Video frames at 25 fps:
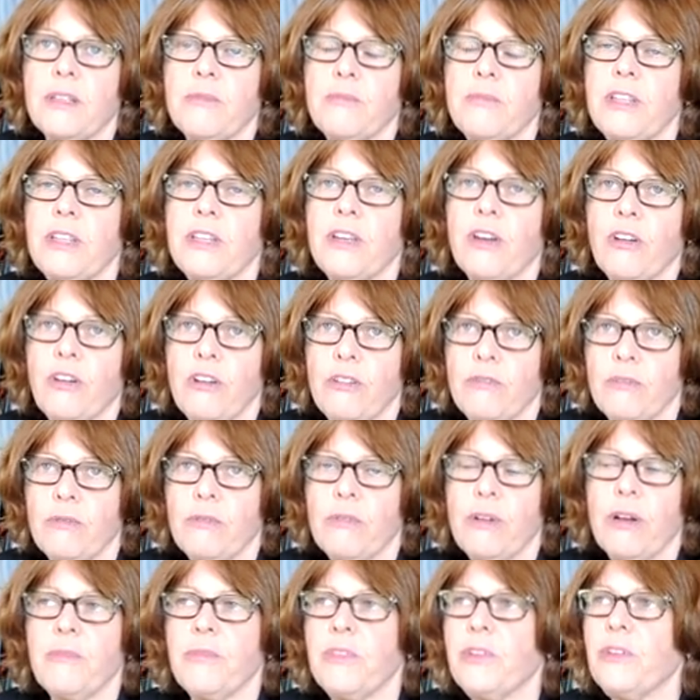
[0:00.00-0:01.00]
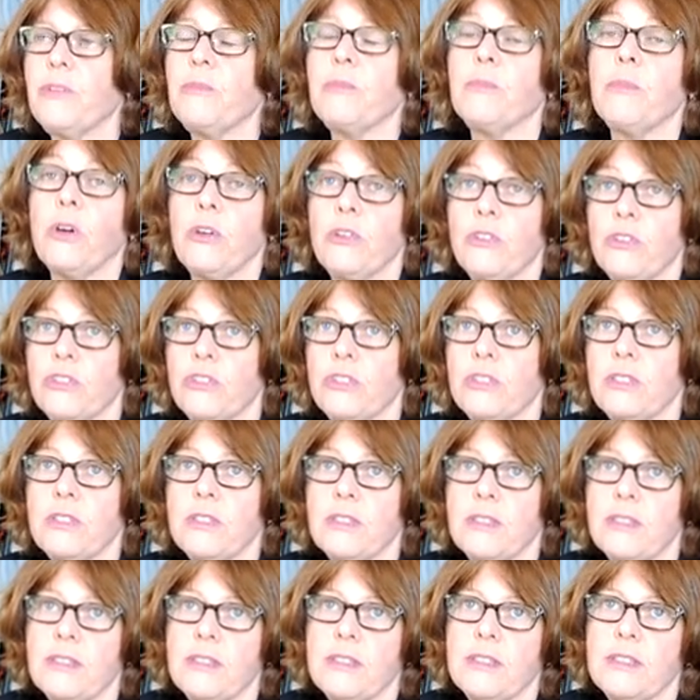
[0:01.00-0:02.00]
and when they're overwhelmed, their
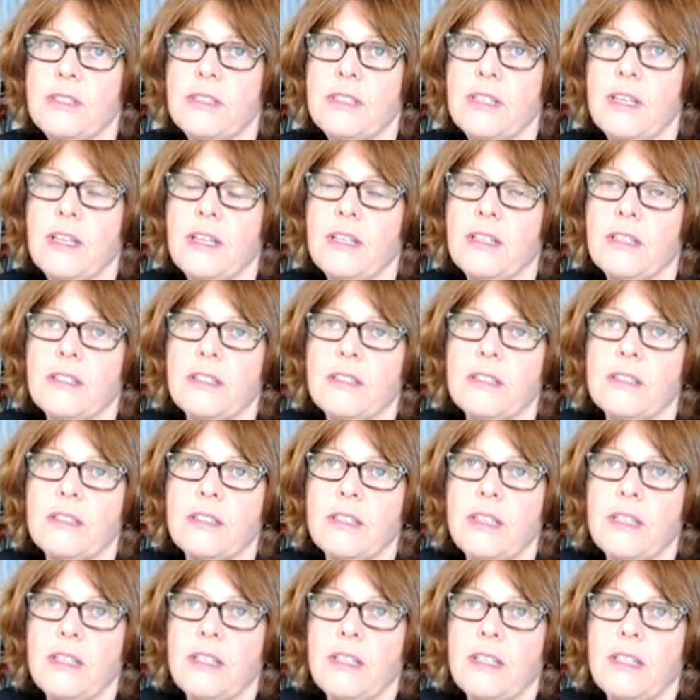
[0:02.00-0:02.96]
emotions start to